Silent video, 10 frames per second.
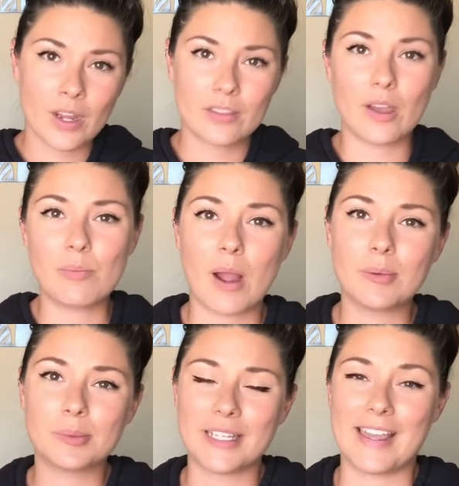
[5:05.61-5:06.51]
They'll
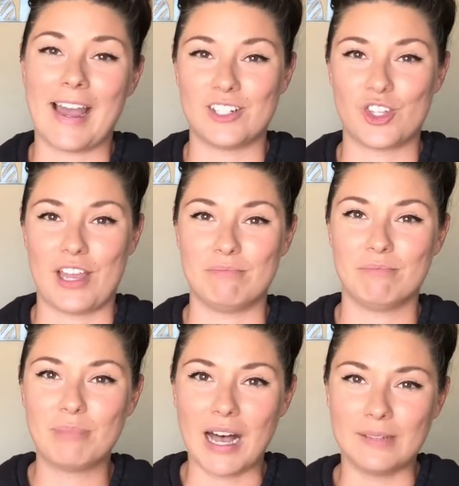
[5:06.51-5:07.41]
probably catch them,
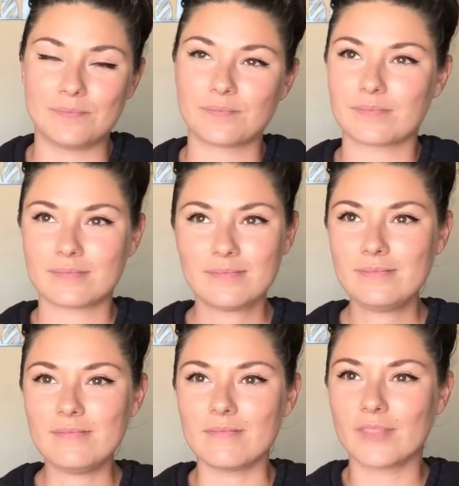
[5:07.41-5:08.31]
but
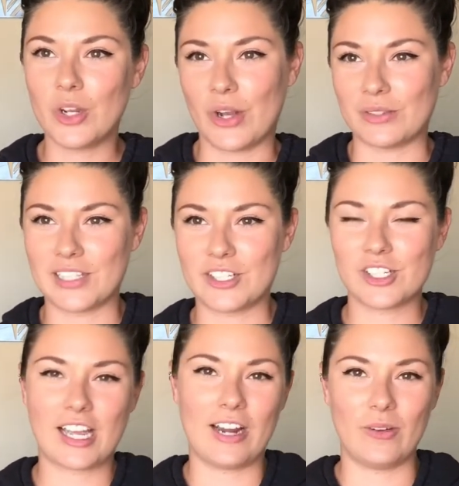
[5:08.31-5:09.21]
who knows? That's just
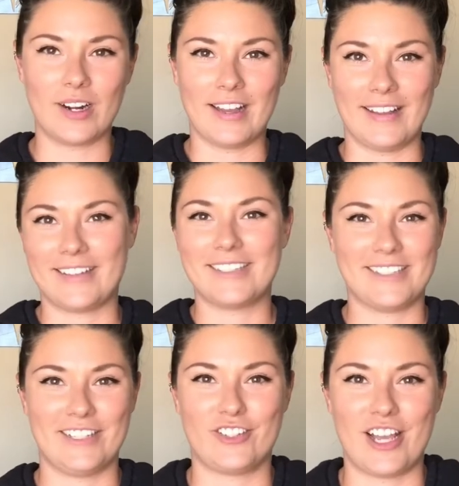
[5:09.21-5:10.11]
kind of what I like to
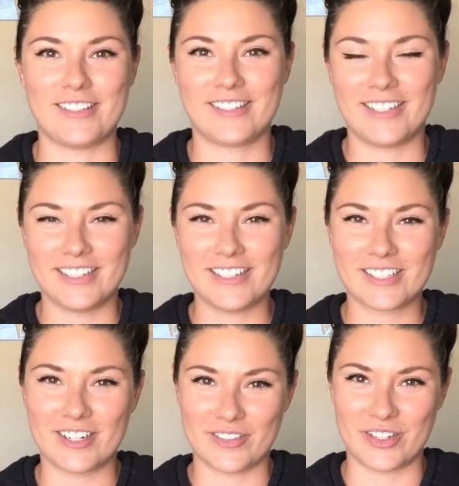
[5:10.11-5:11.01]
suggest. Get a
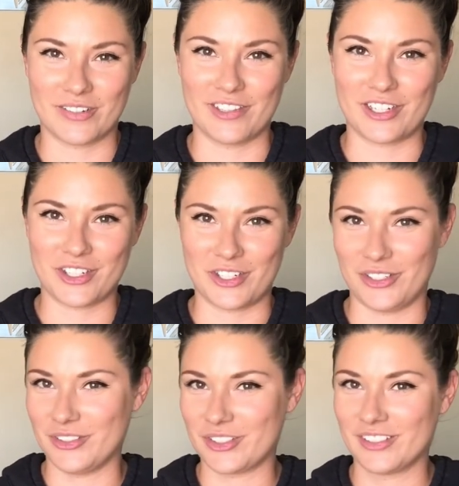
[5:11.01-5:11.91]
description of their
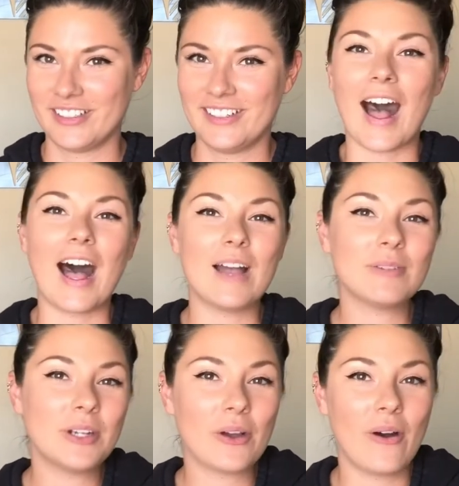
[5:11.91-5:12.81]
shoes. I'm
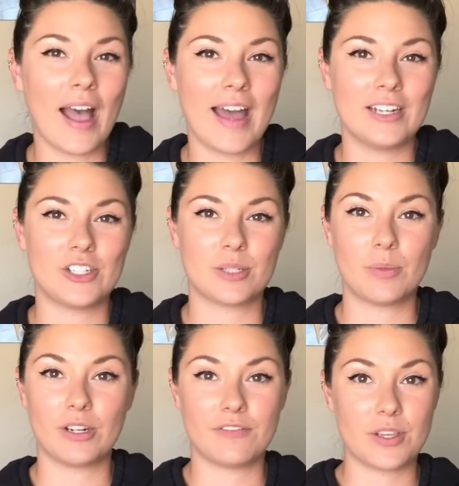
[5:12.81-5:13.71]
going to go ahead and just put
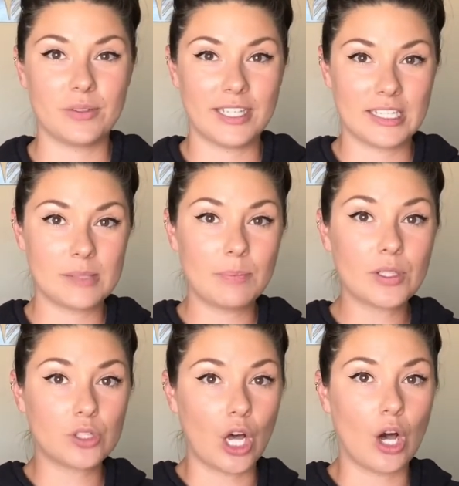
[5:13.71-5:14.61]
a few links
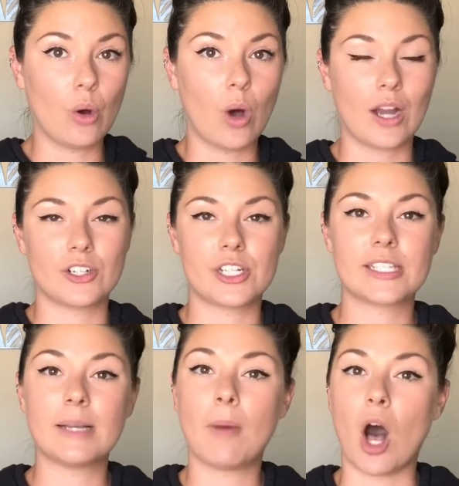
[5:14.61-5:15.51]
below on just
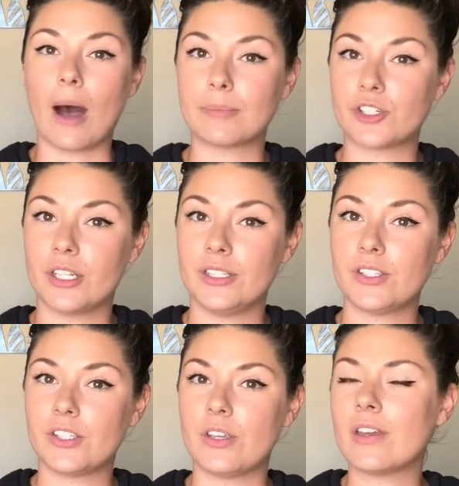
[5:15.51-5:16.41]
some options
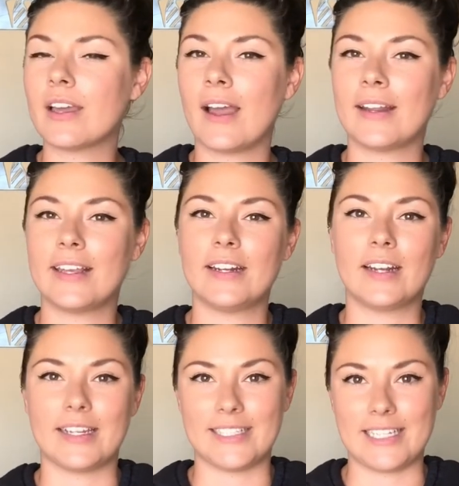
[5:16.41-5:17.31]
so you can kind of get an
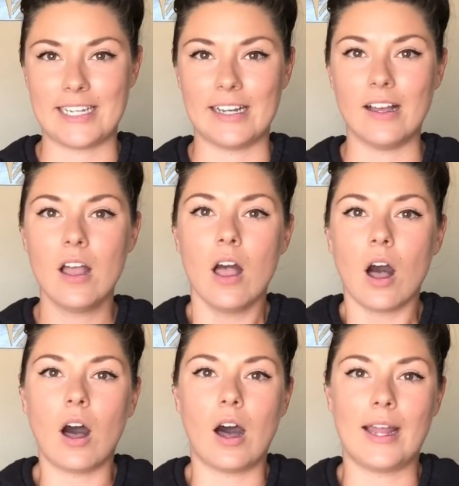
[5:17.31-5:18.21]
idea
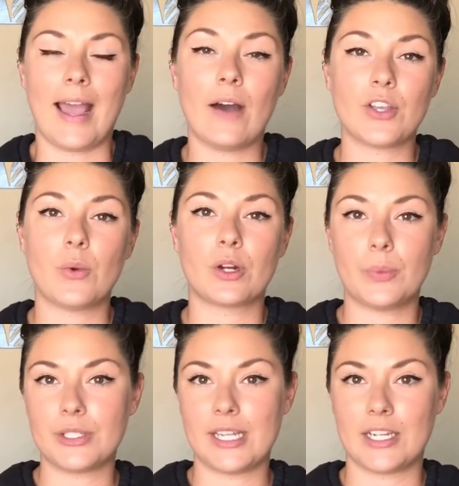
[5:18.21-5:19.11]
on how you want to
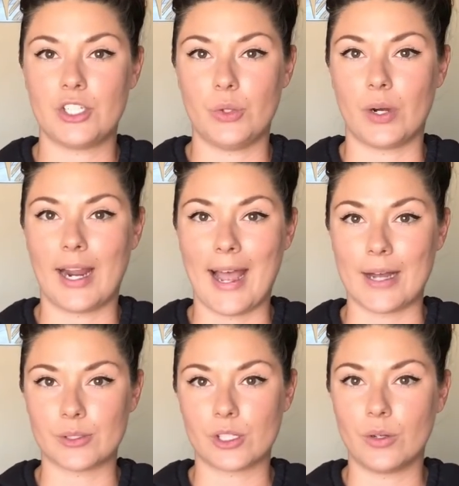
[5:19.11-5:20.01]
protect your
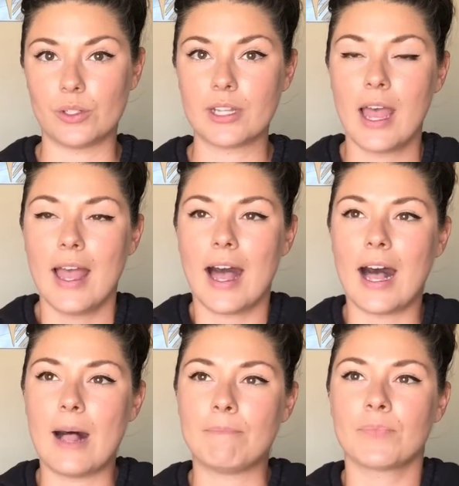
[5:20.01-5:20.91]
household.
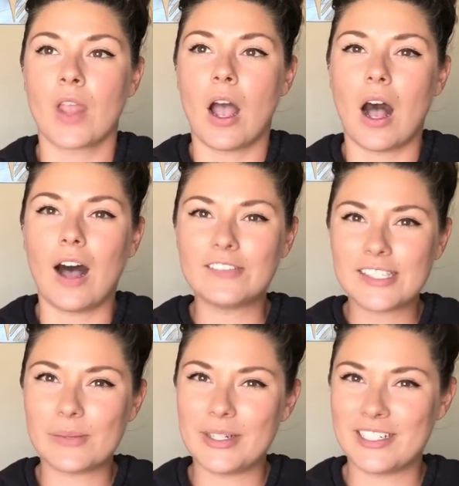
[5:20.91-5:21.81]

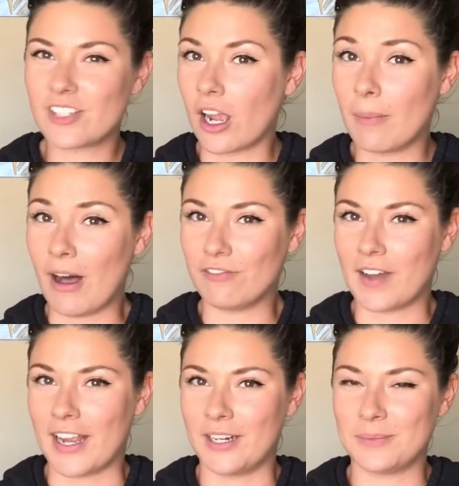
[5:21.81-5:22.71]
Obviously, we didn't talk about
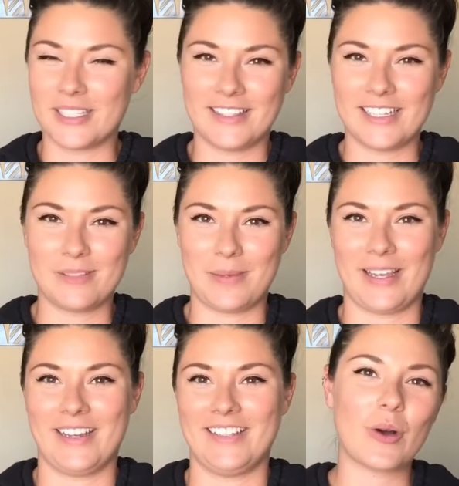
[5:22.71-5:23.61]
firearms in this
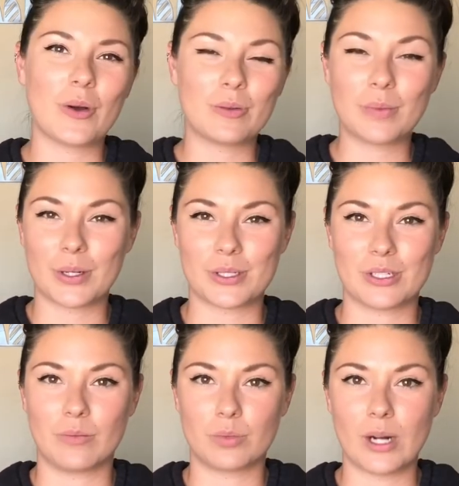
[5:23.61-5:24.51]
because own
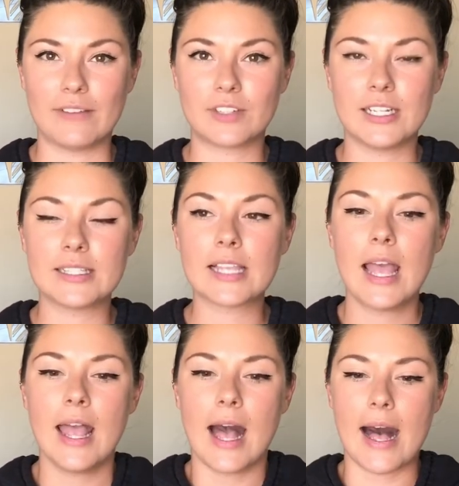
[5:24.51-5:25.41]
personal preference,
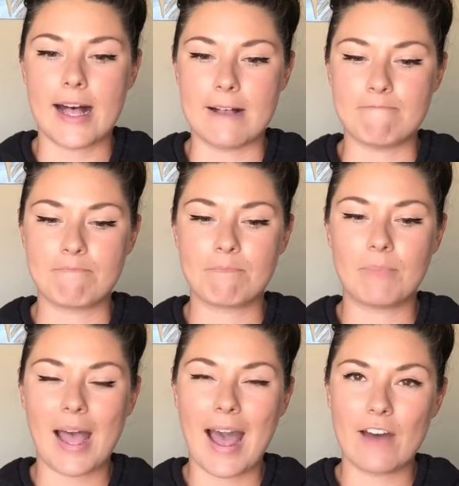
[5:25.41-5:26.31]

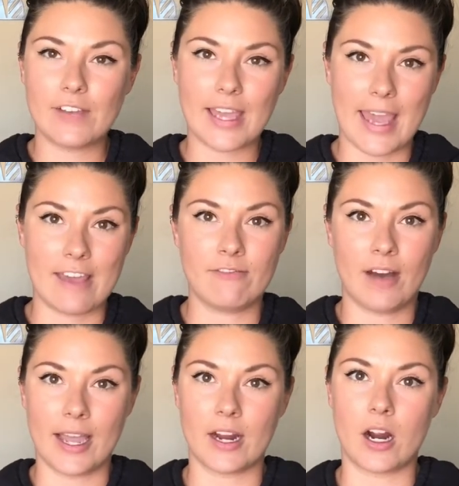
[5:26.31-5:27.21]
but having a
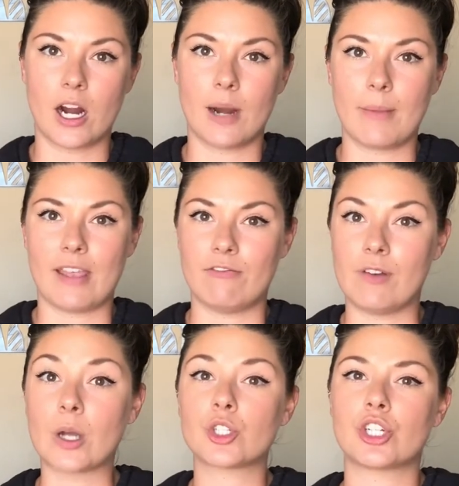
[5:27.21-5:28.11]
firearm, a
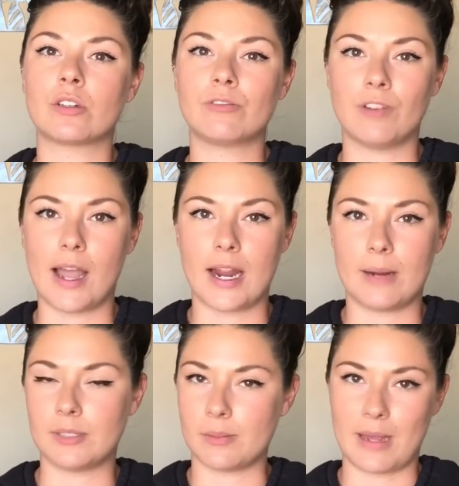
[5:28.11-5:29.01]
functional
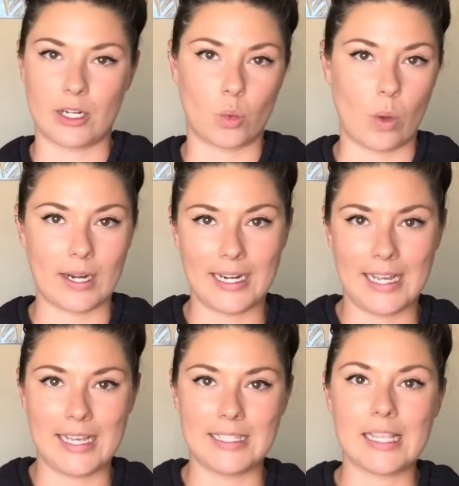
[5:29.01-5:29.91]
firearm, doesn't matter what it
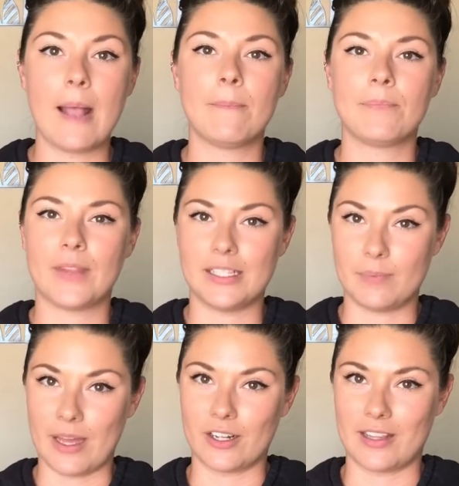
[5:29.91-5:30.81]
is
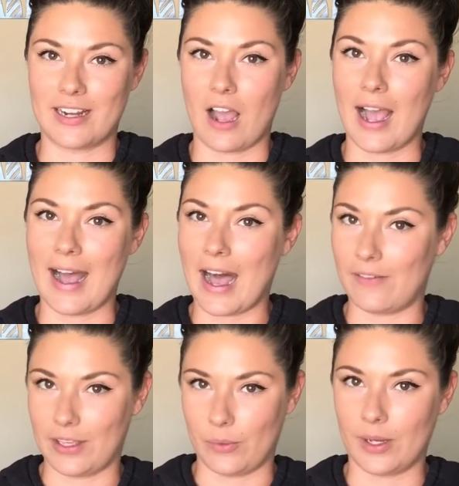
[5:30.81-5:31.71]
better than not
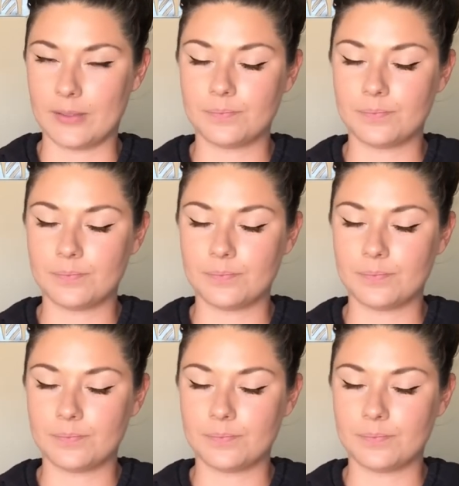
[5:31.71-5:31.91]
having one.